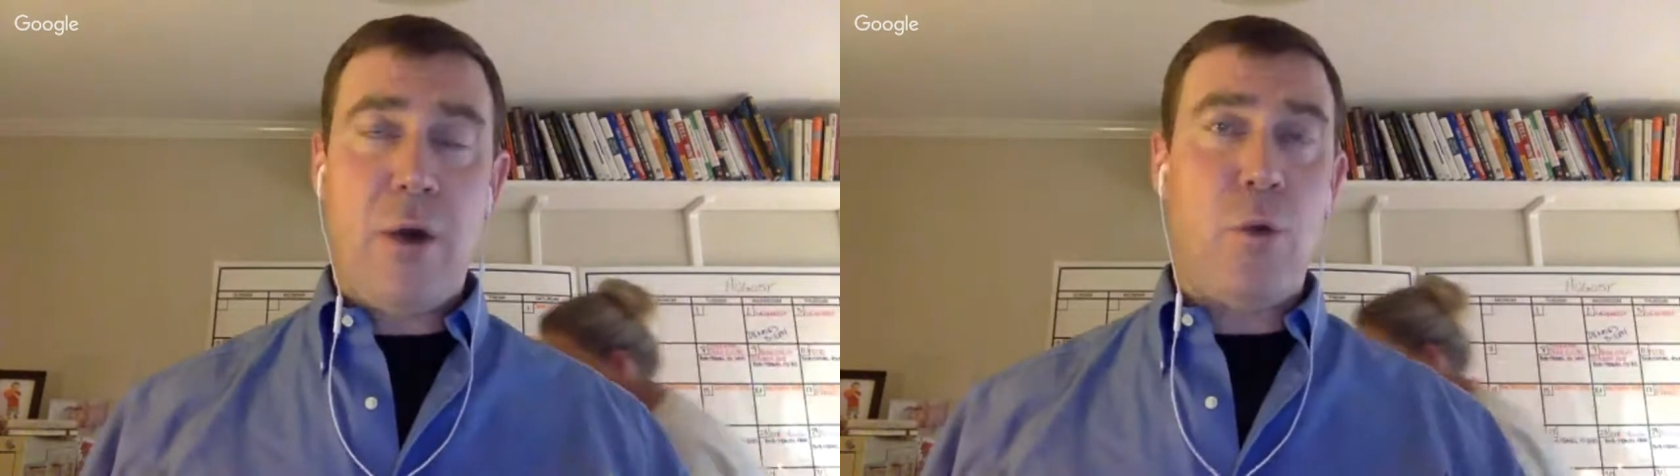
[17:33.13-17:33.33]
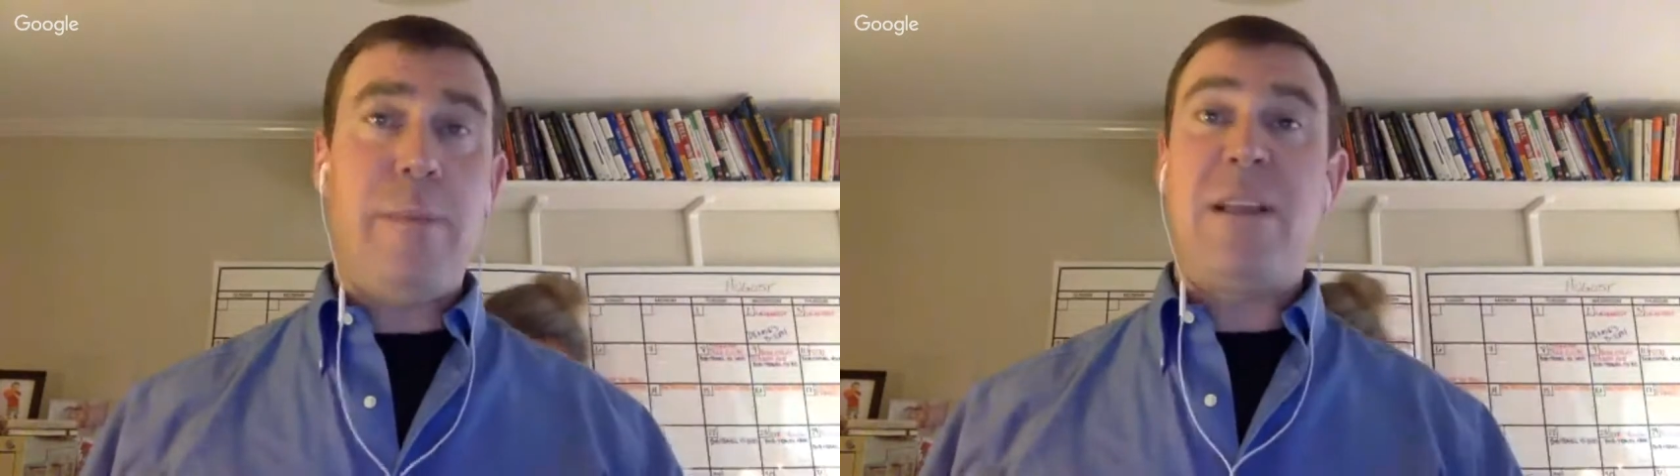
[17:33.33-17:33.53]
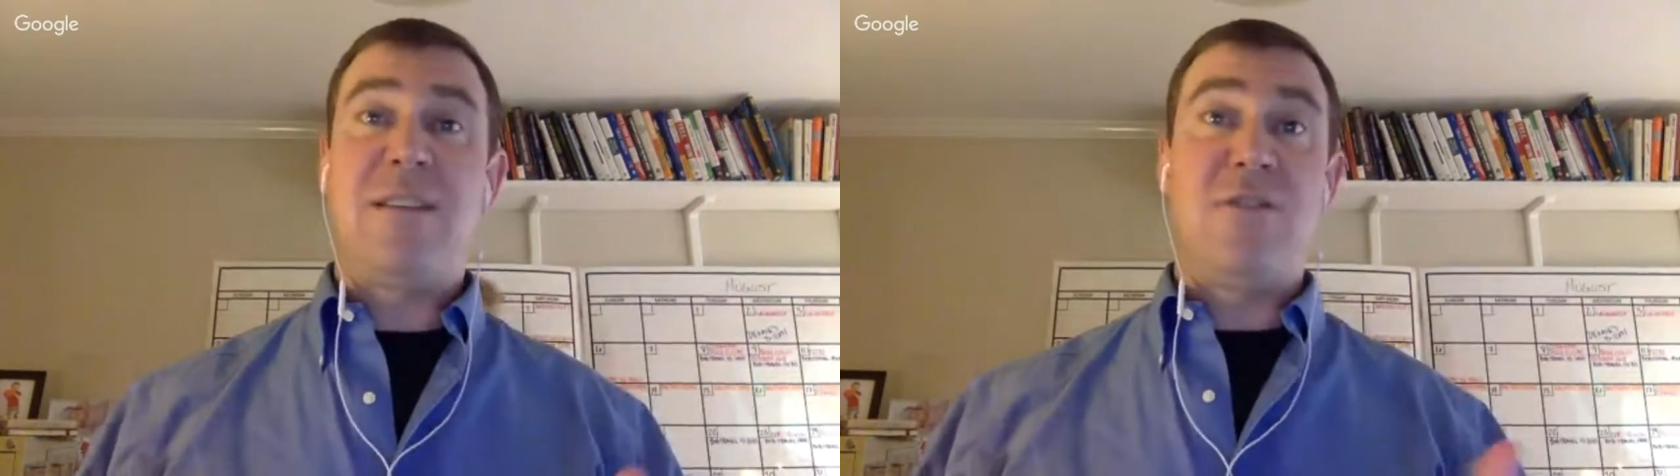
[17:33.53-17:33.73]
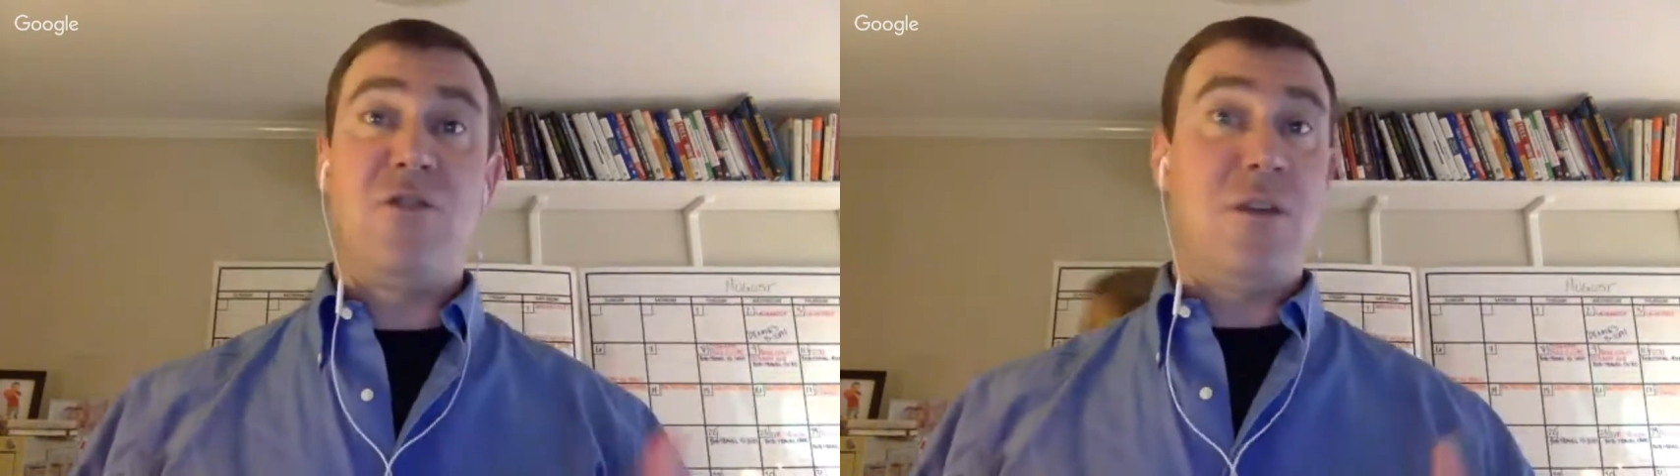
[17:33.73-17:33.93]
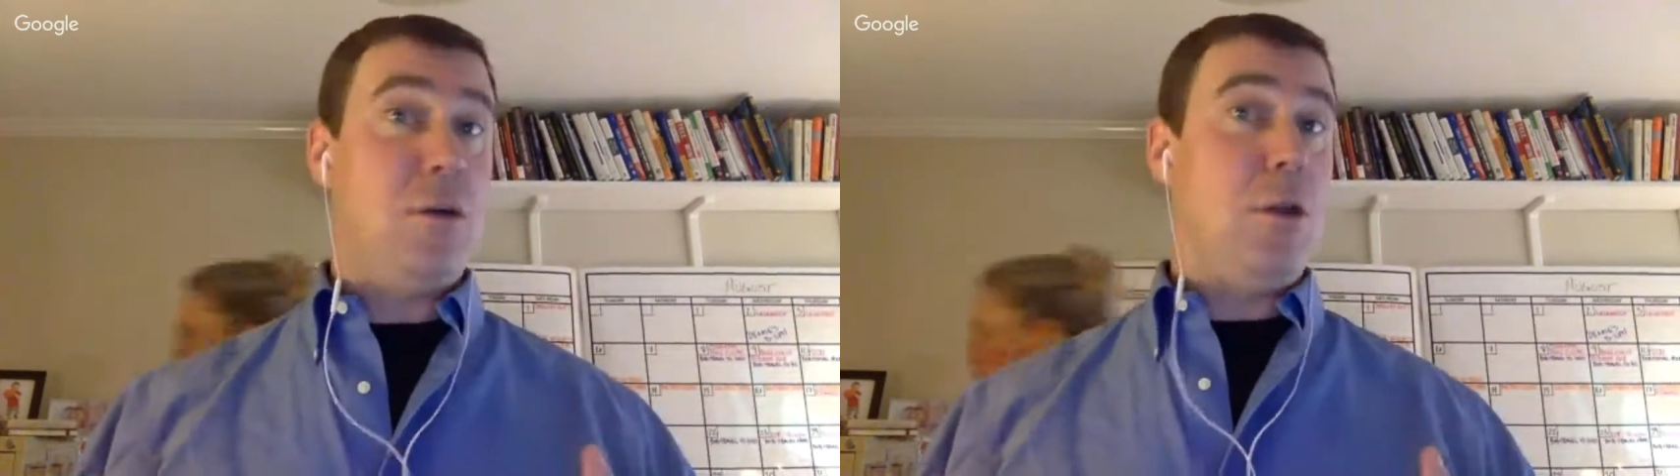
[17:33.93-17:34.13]
How do we make
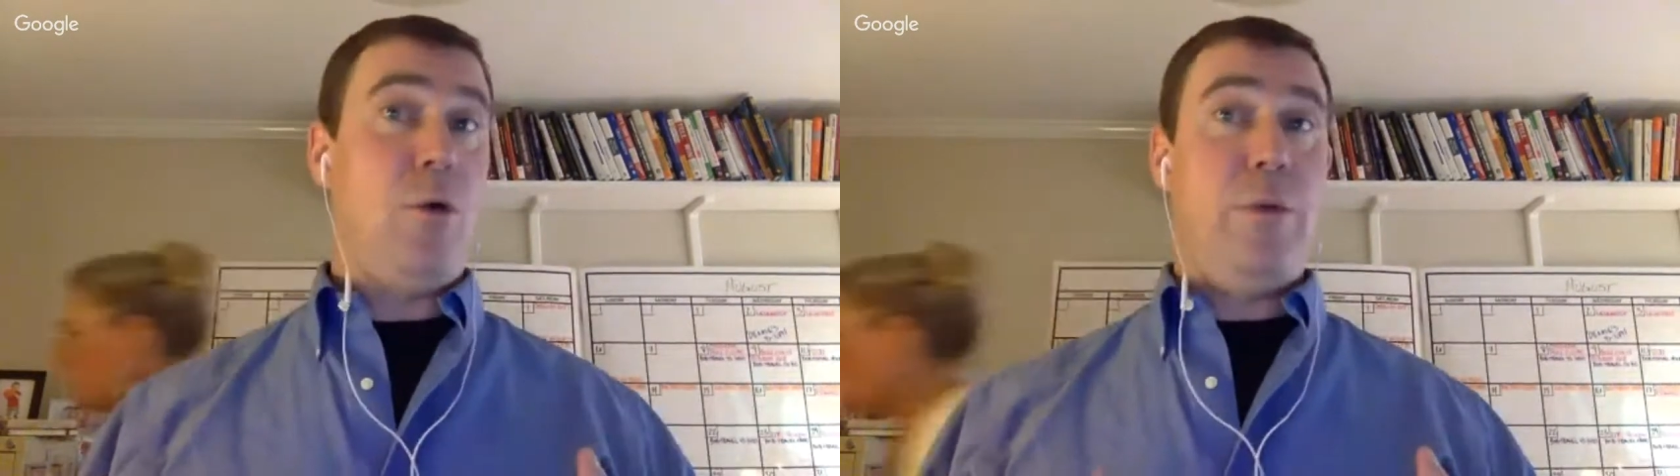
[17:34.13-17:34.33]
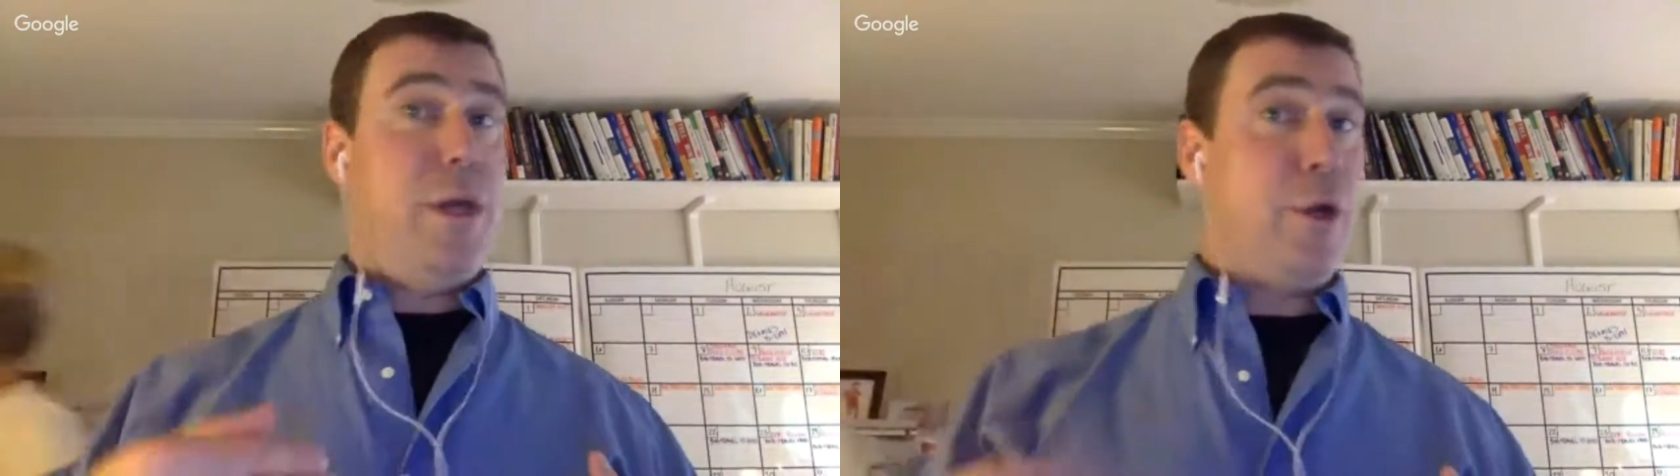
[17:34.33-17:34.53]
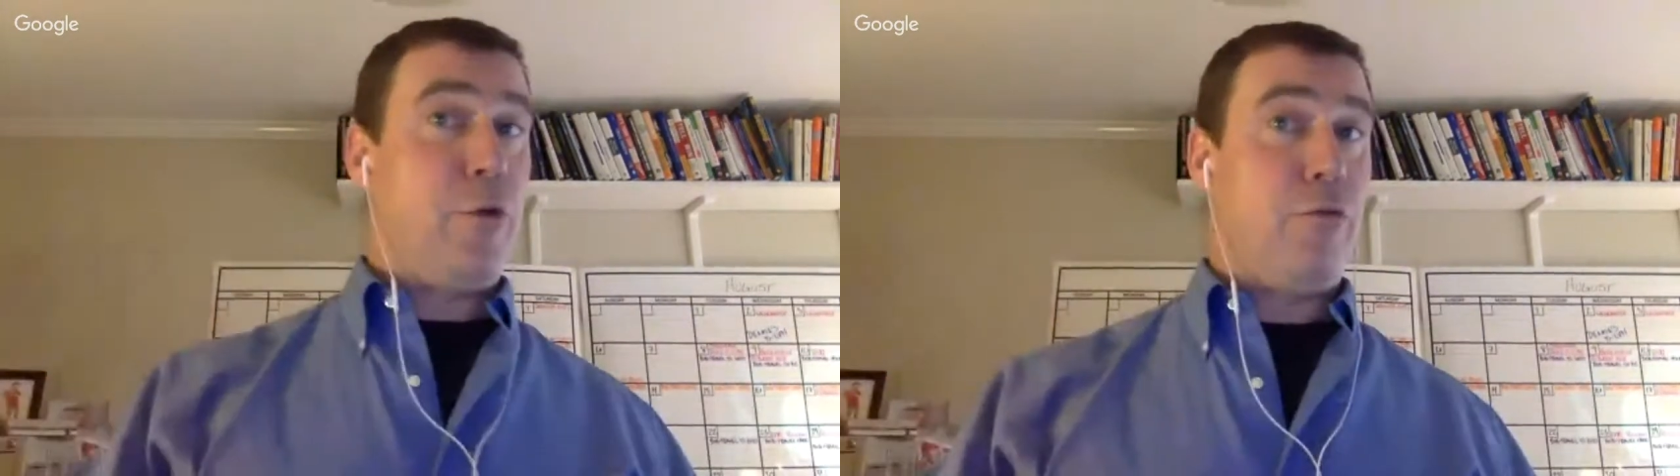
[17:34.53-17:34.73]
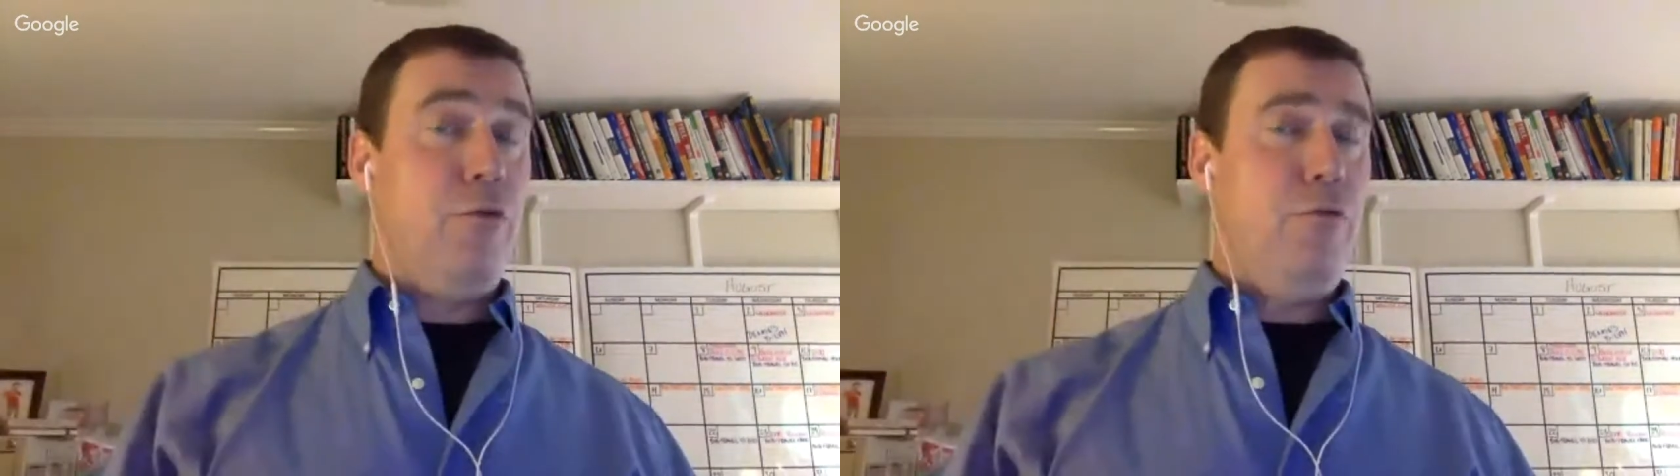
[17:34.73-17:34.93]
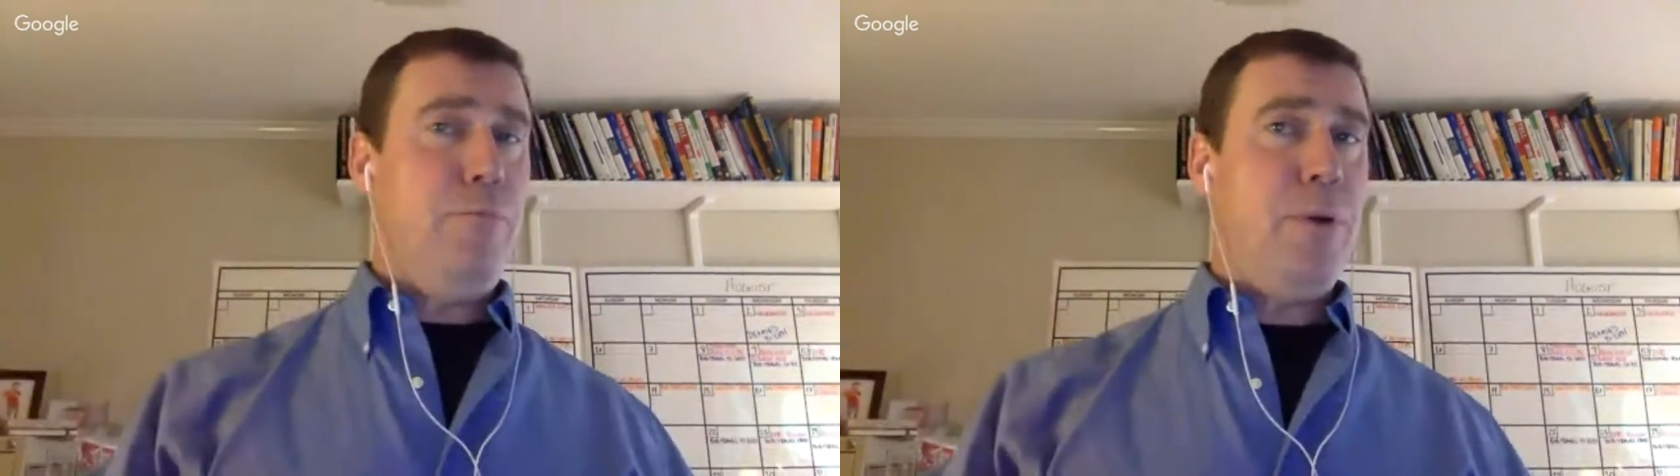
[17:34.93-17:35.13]
decisions alone in a
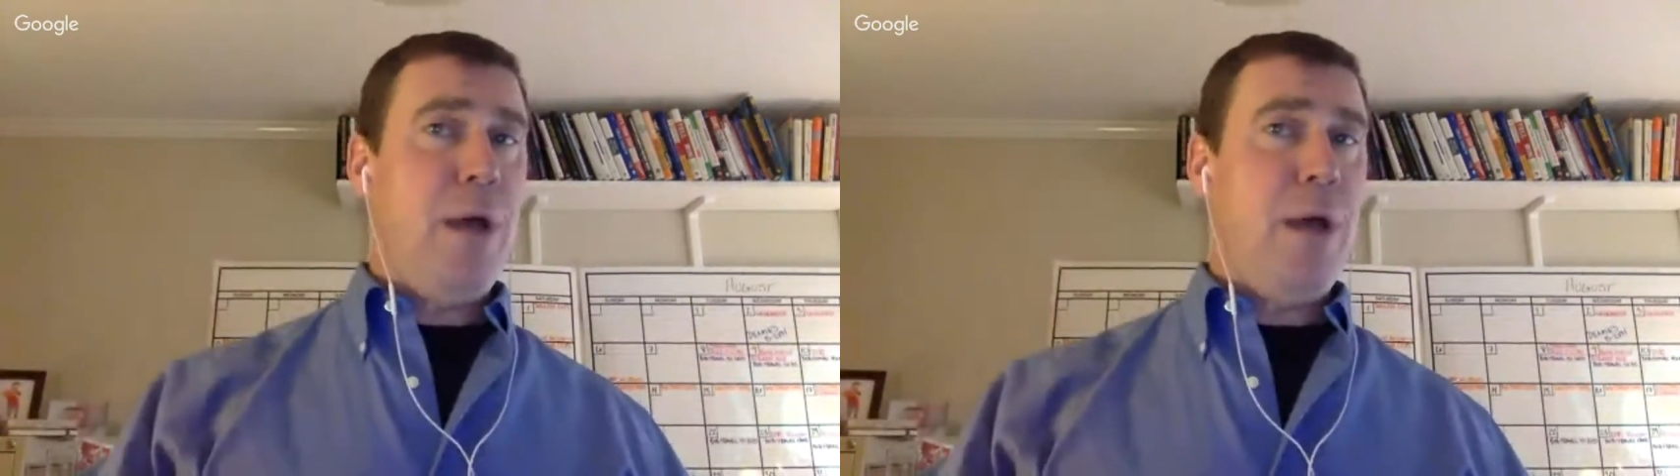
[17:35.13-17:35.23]
group?